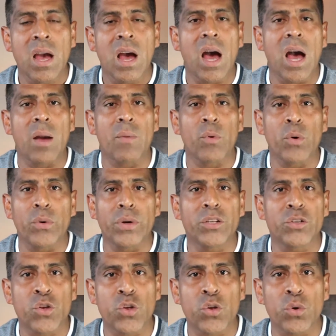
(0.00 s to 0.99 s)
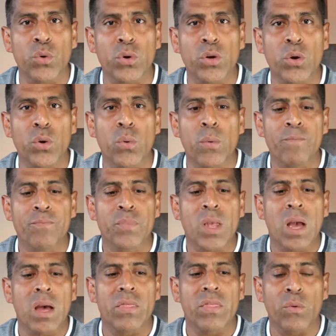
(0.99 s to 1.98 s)
I'm going to show you
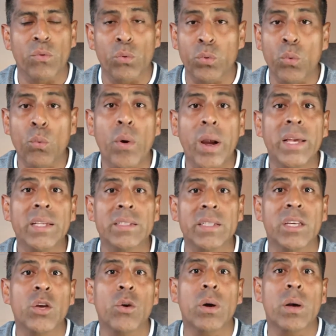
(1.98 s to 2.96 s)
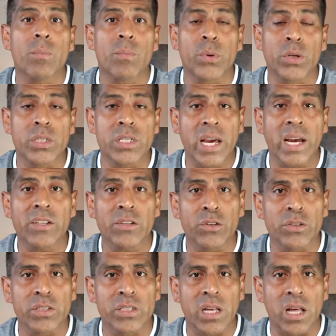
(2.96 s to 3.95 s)
the ways that you can protect
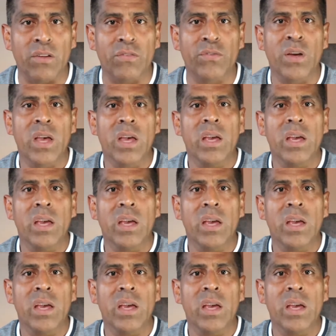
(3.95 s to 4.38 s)
yourself.